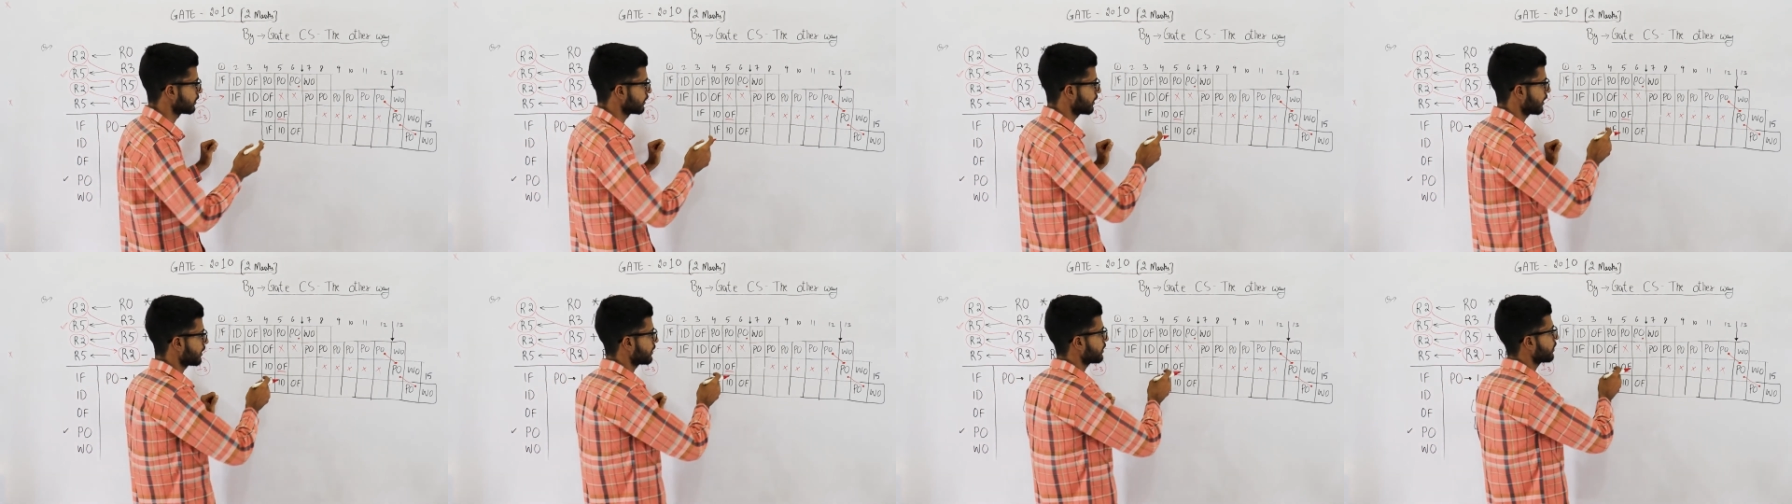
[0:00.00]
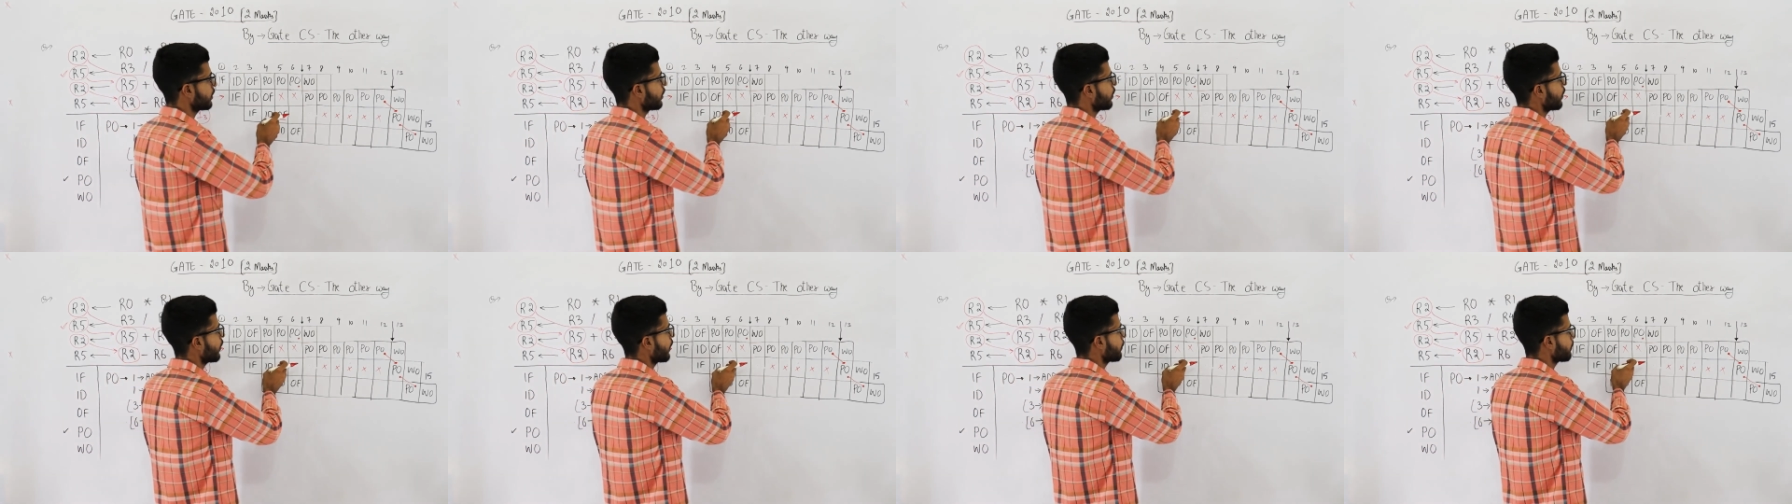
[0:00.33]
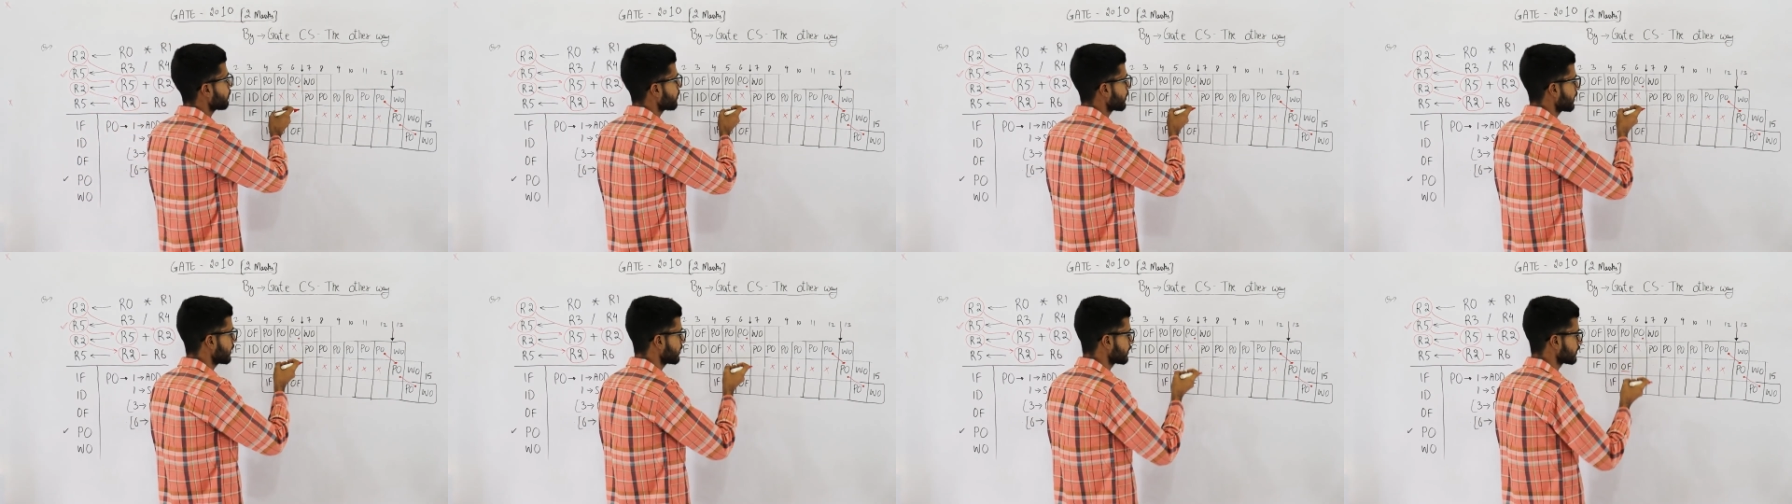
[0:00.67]
that the
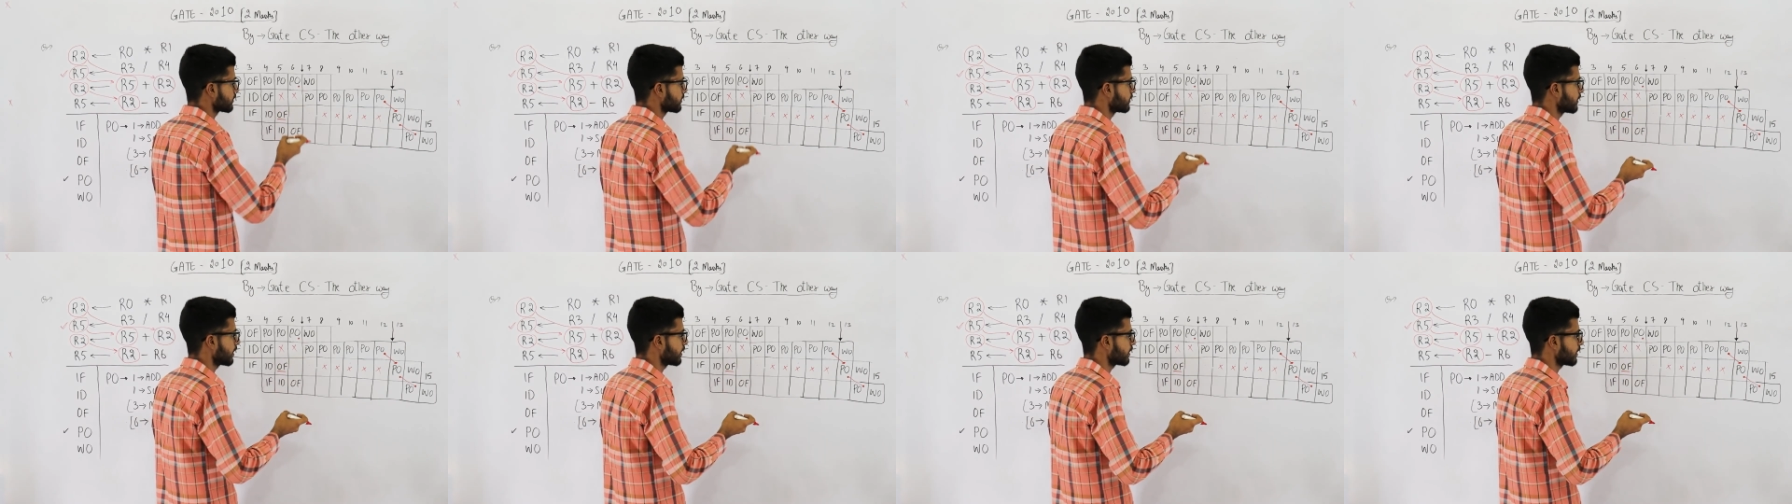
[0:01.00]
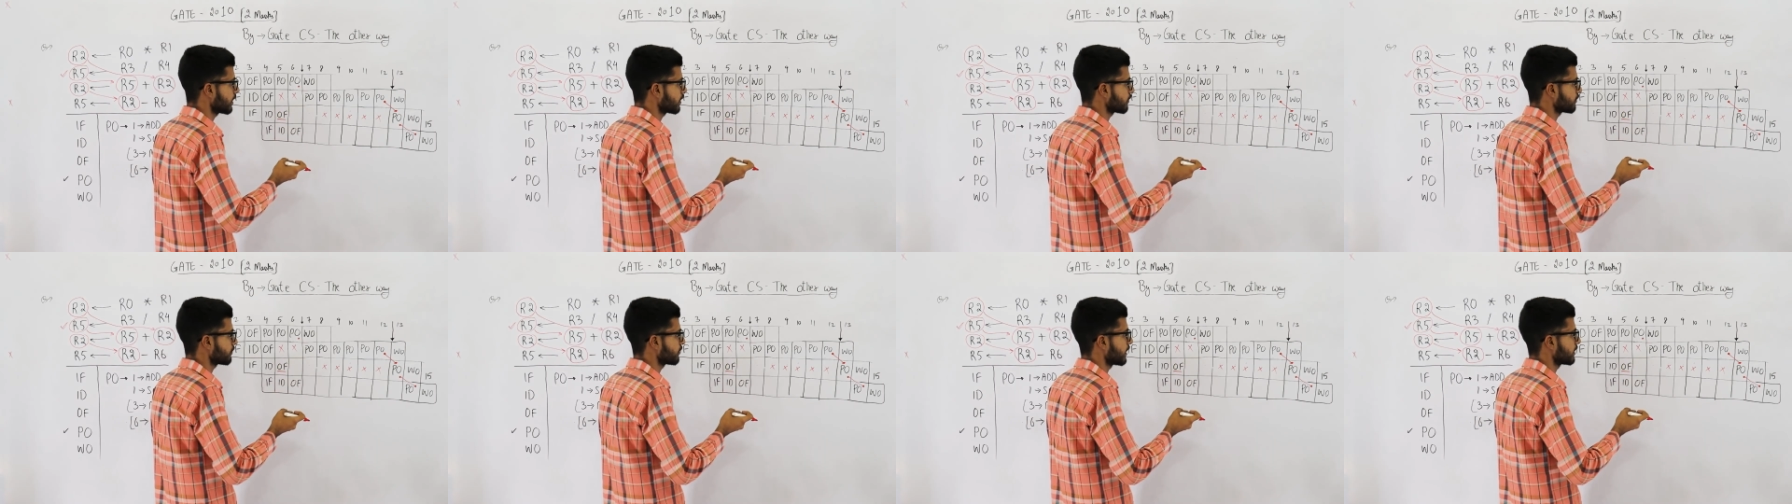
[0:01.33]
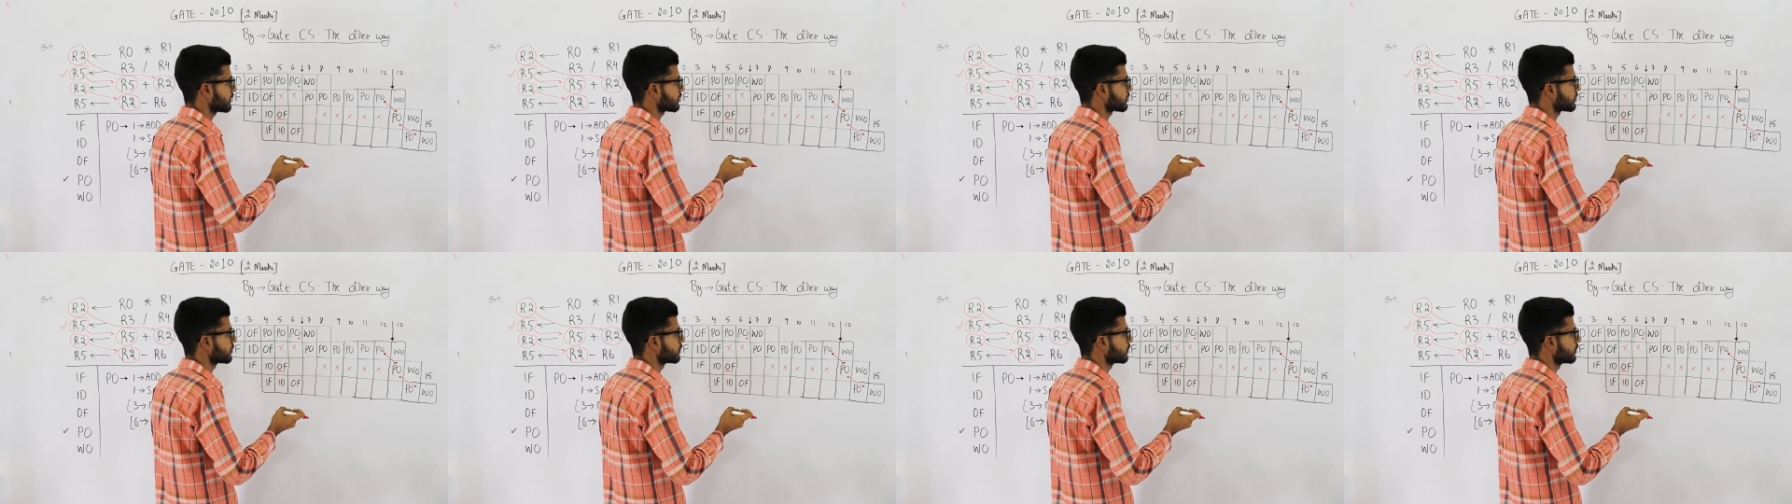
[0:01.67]
operands that are
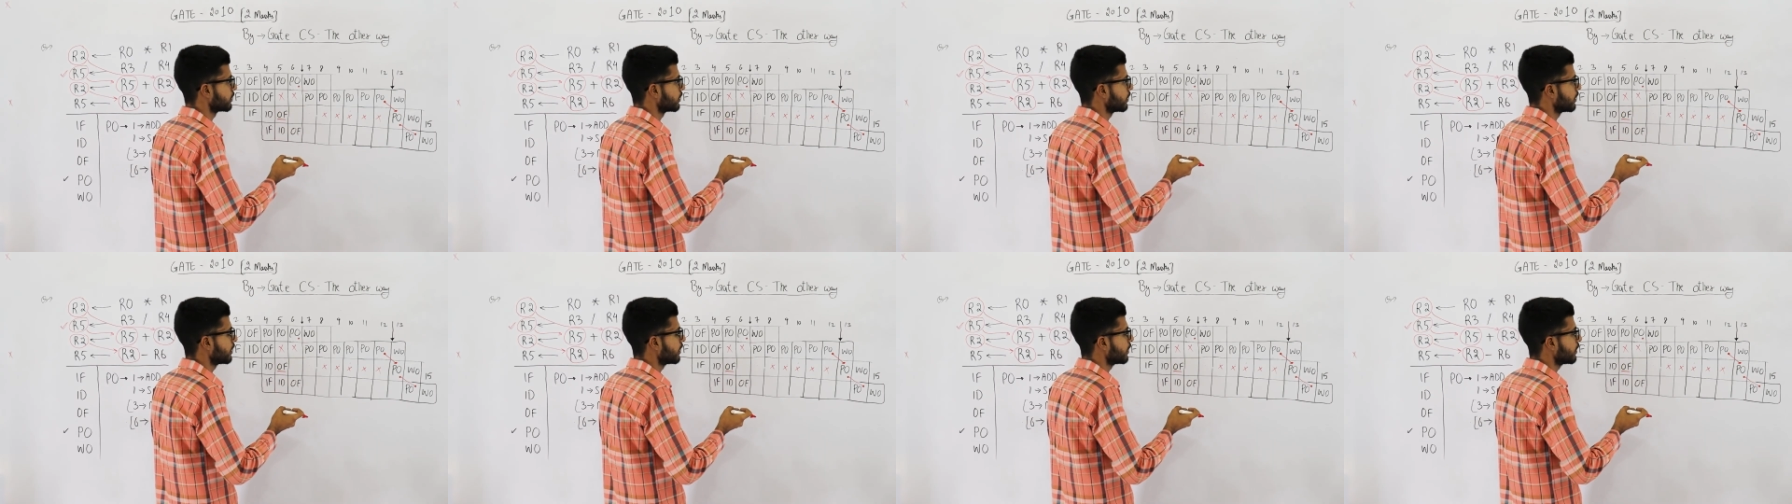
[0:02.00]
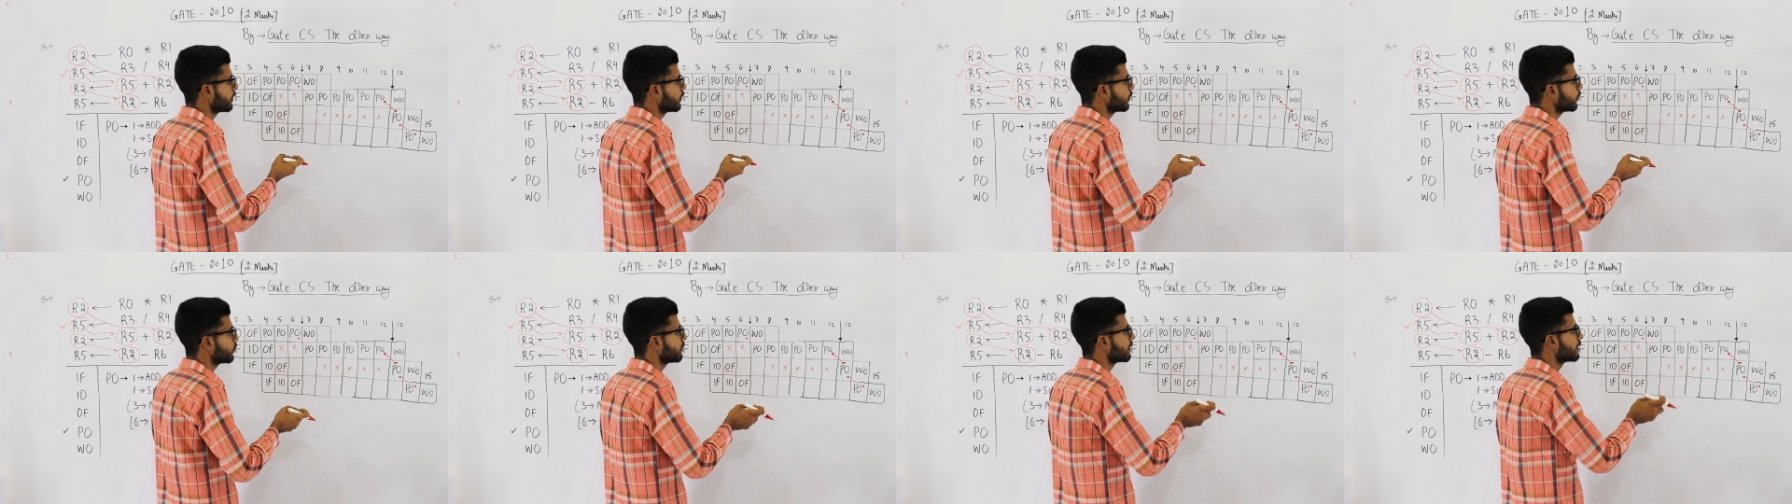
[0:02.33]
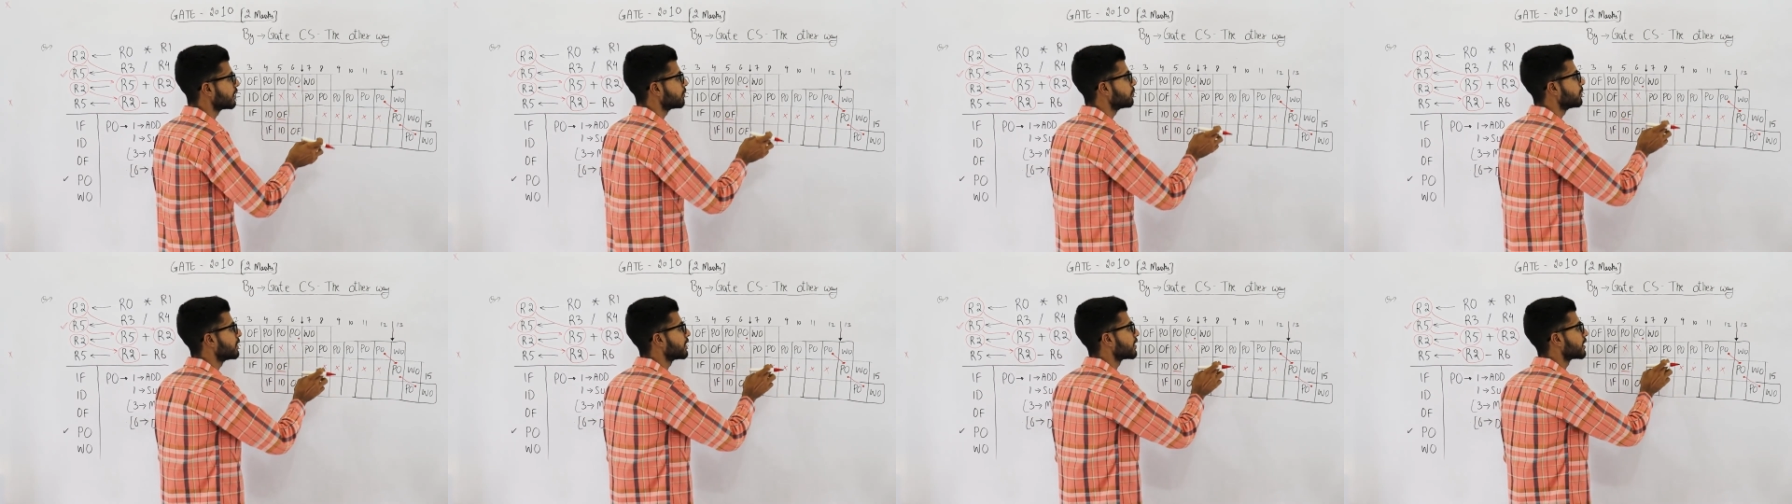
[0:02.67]
fetched
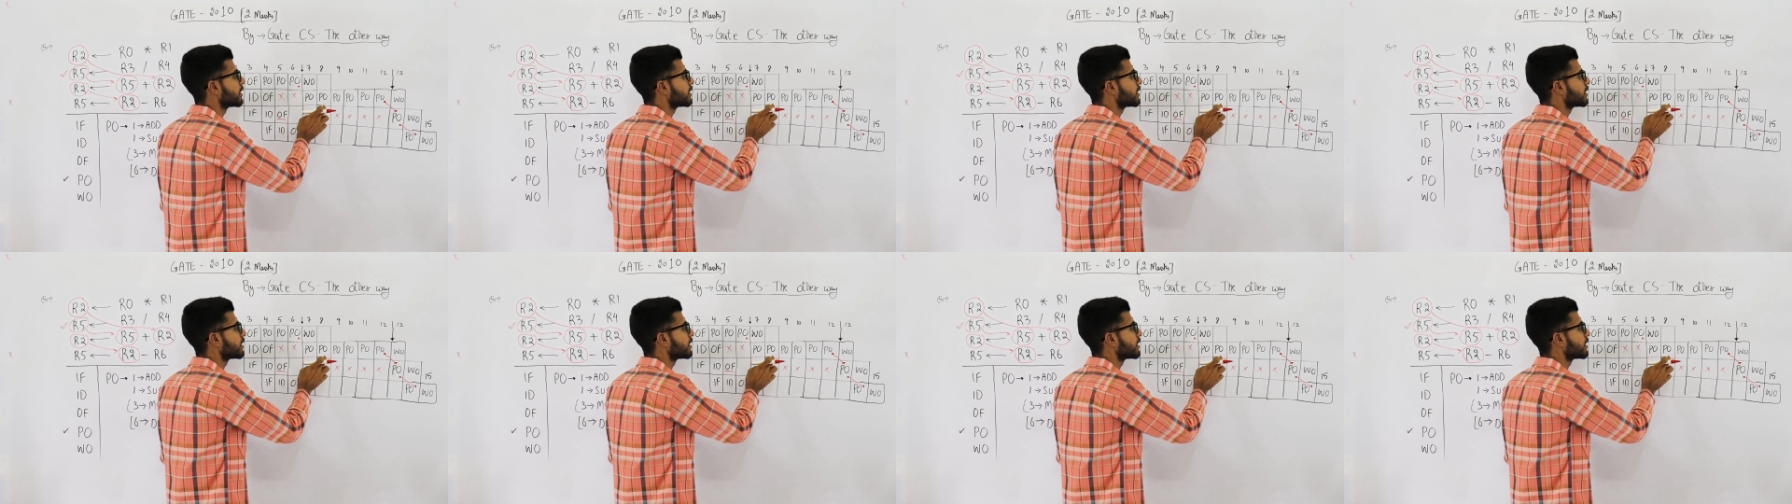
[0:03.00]
will be